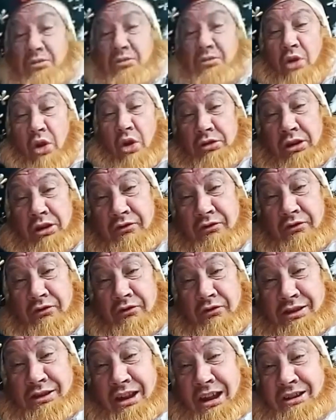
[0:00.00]
not
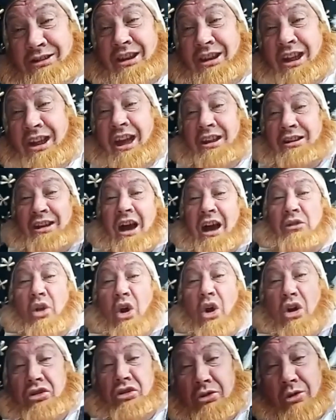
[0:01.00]
convinced as yet. How
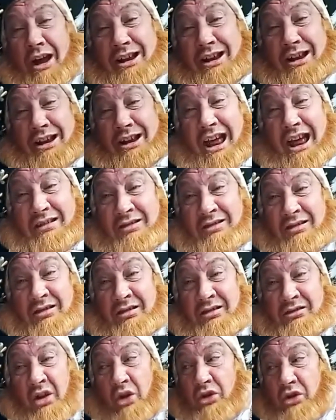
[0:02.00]
long do I get?
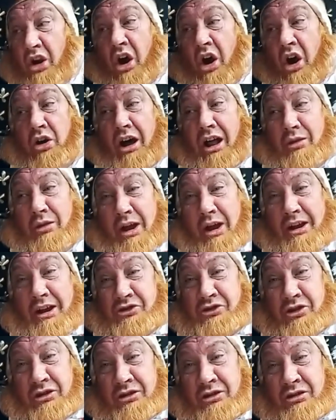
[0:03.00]
Not long, I'll wager